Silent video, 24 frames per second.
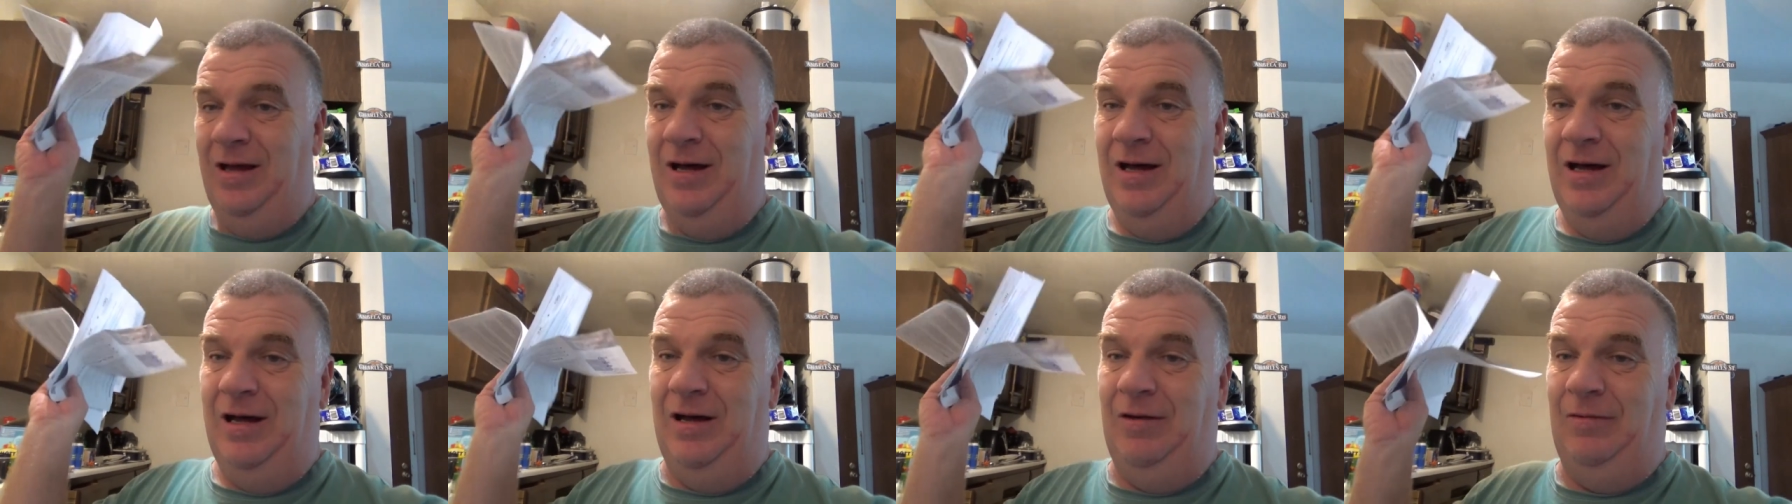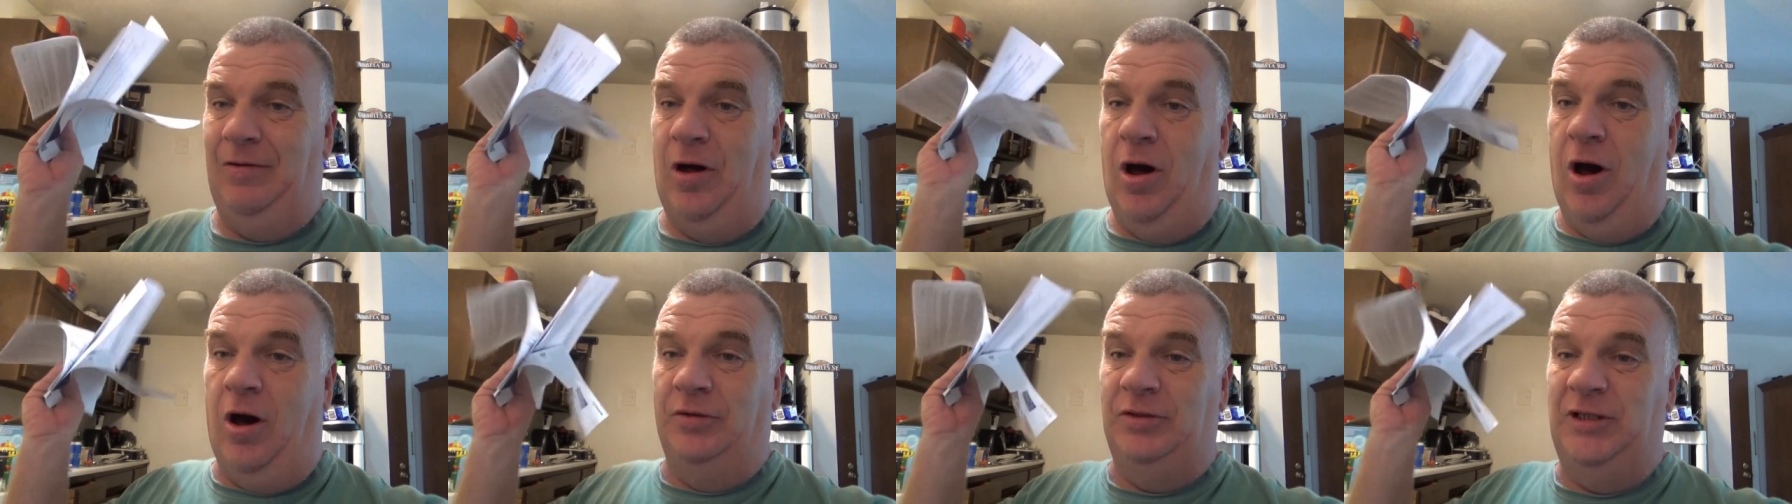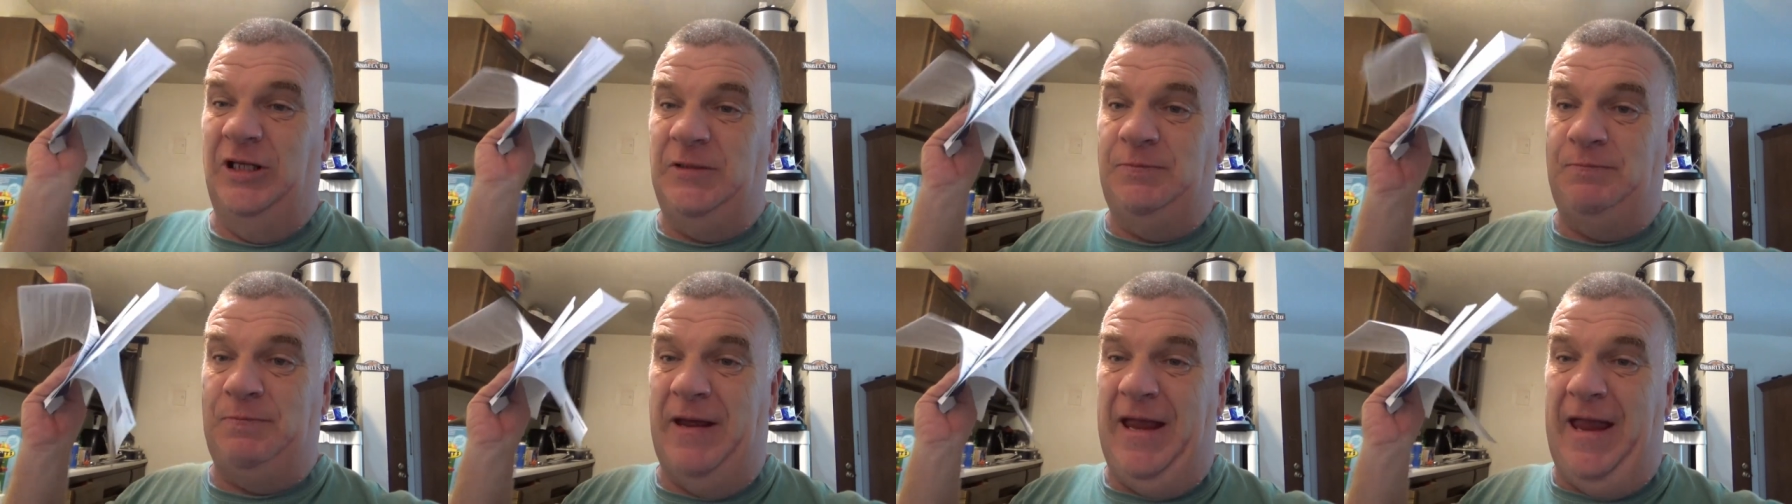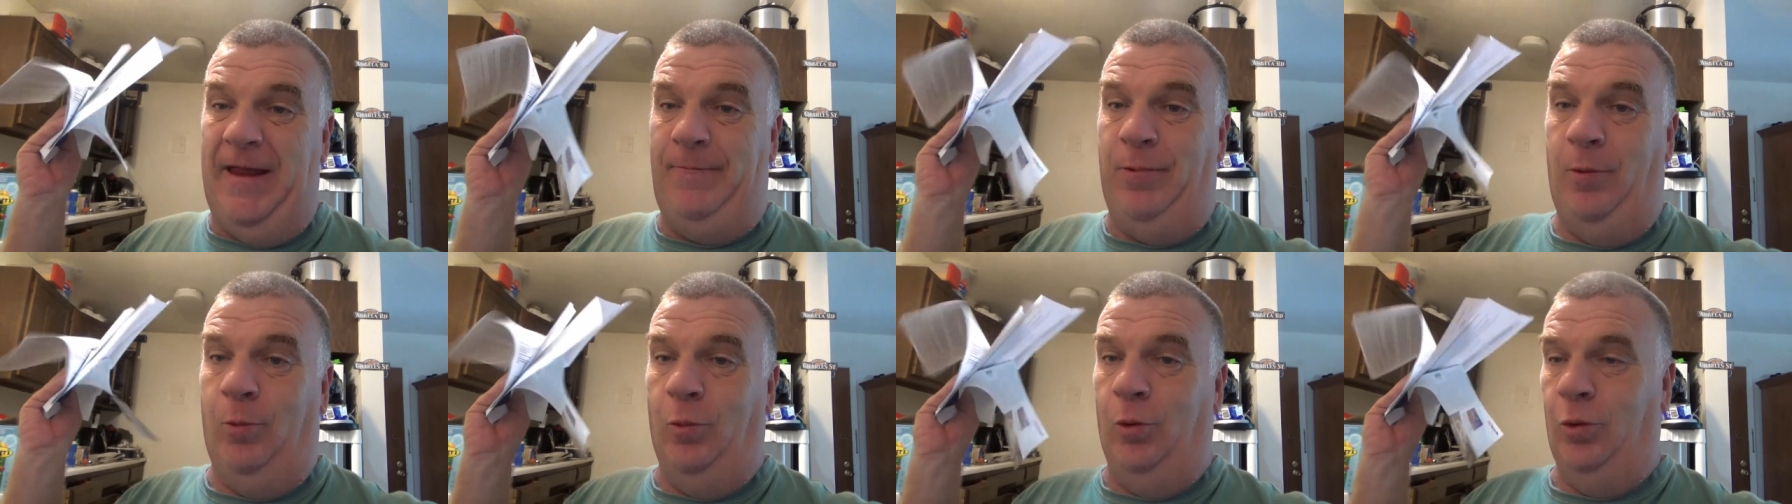Uh, all this
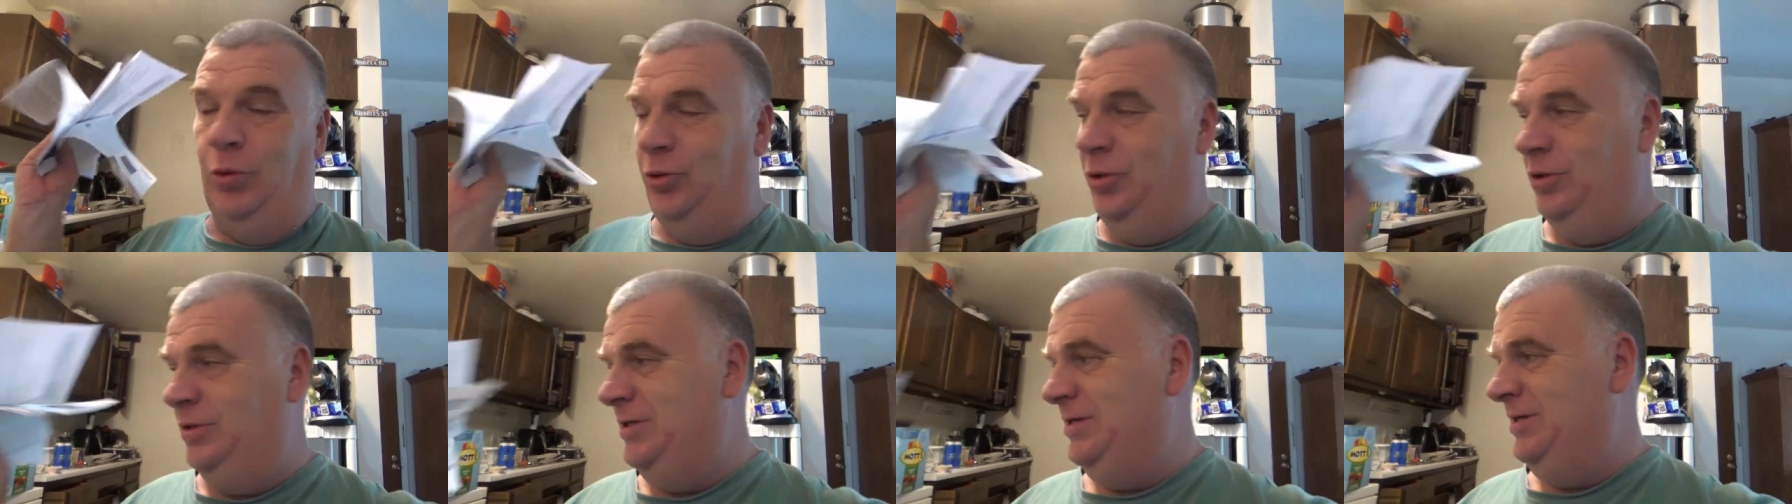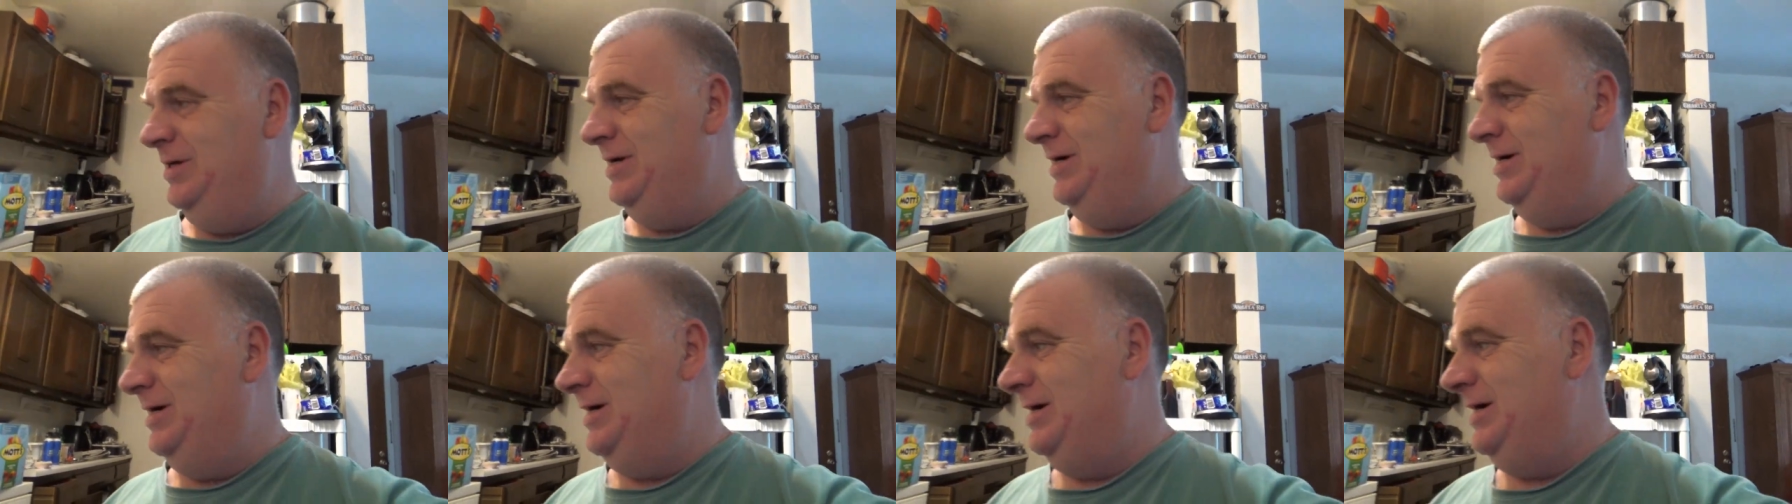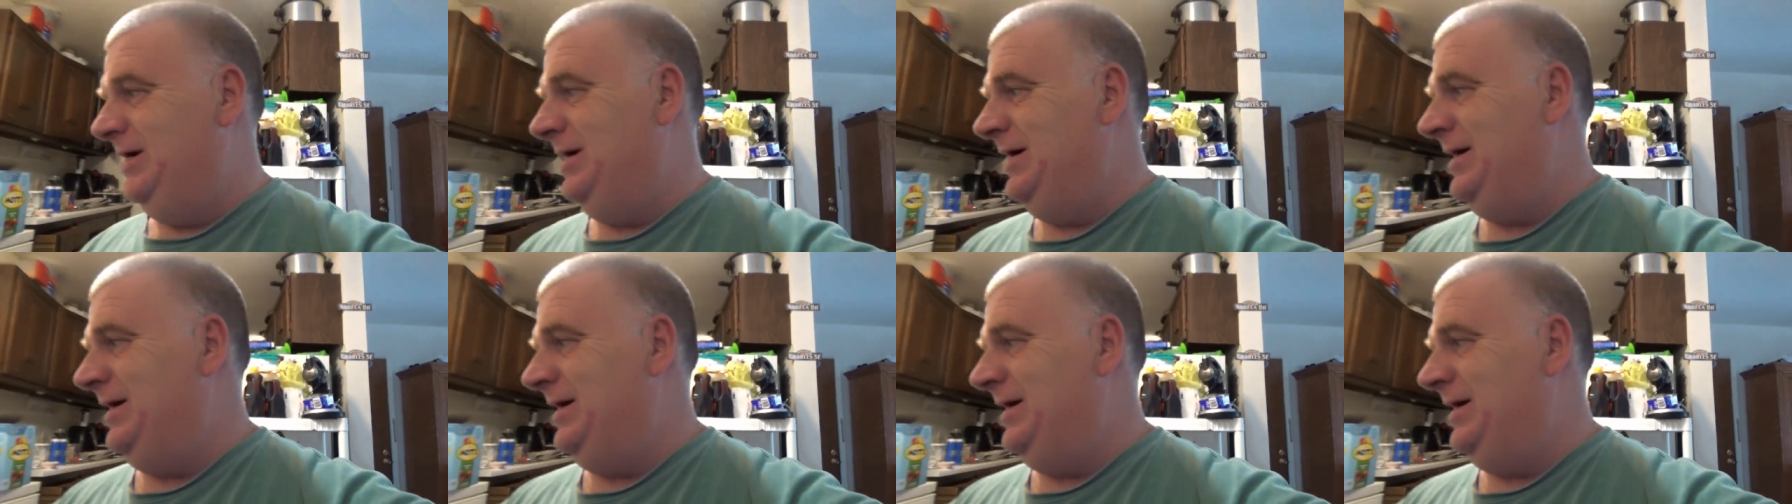paperwork uh,